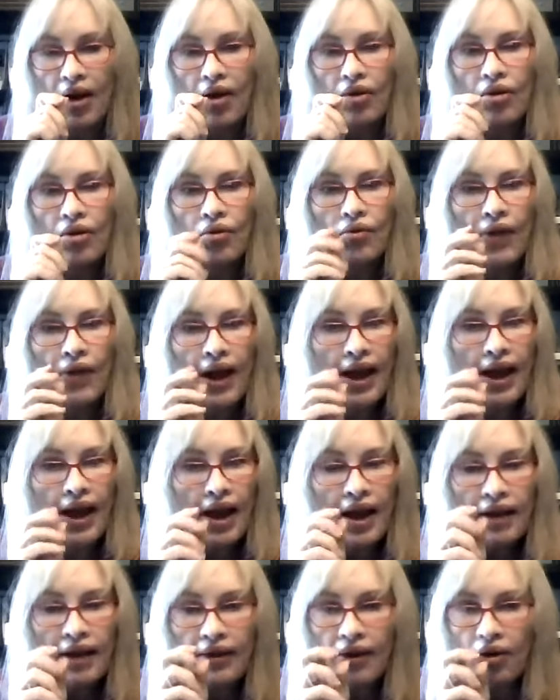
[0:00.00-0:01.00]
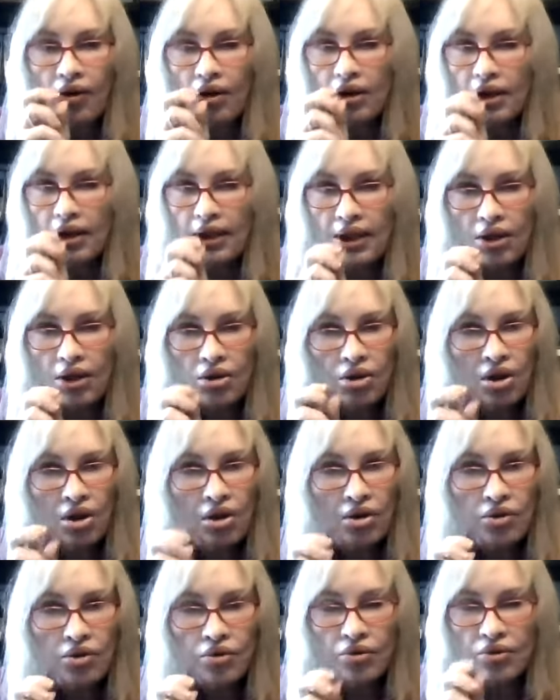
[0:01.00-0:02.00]
There are little
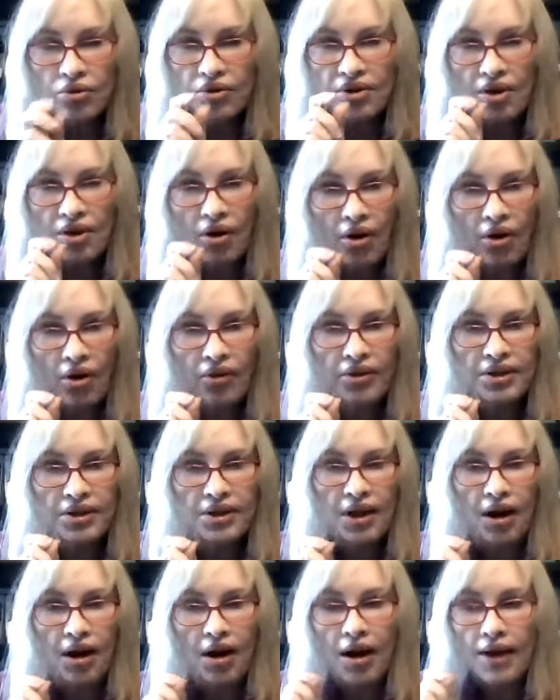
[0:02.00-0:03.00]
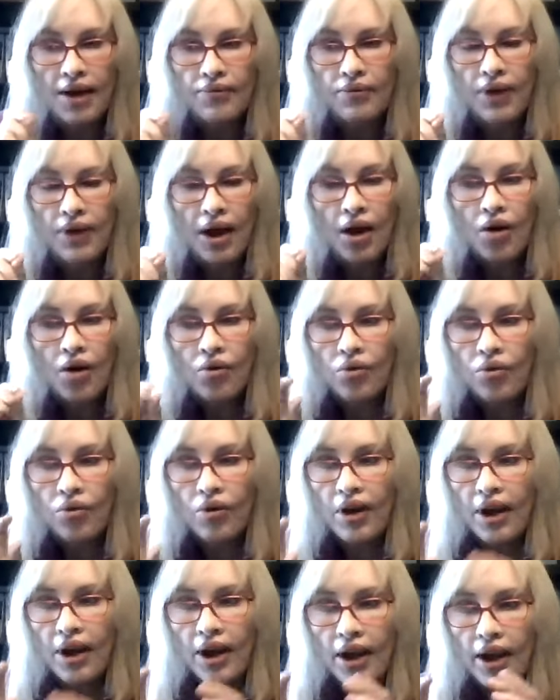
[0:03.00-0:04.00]
clues all the time
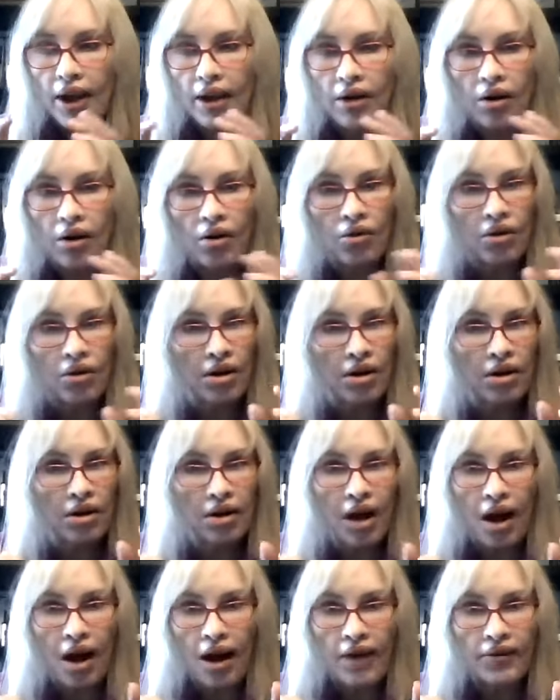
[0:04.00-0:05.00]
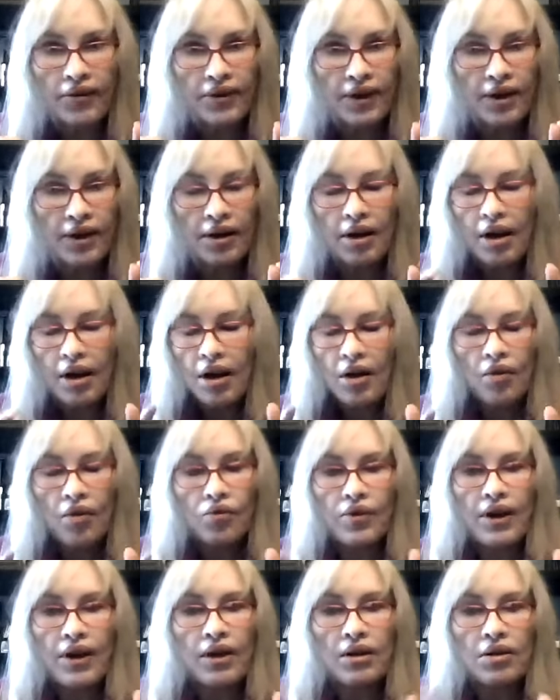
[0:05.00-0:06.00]
in our lives that
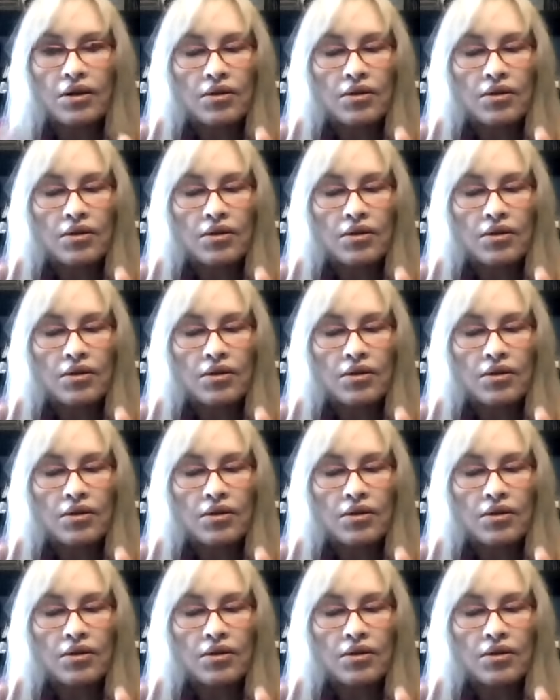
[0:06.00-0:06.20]
we